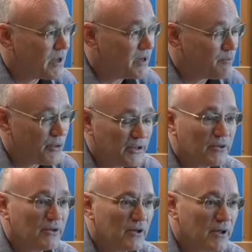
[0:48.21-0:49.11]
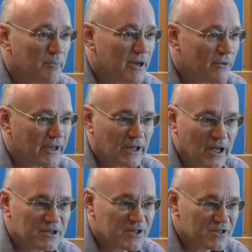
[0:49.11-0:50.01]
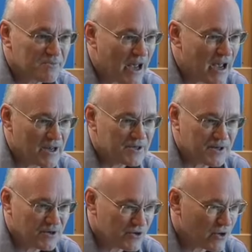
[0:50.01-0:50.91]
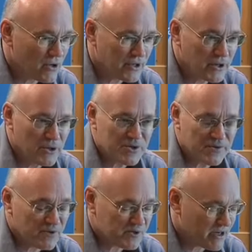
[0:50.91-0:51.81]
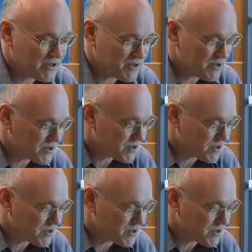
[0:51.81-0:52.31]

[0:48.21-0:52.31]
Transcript: in Britain there'd been regulations passed controlling the use of asbestos.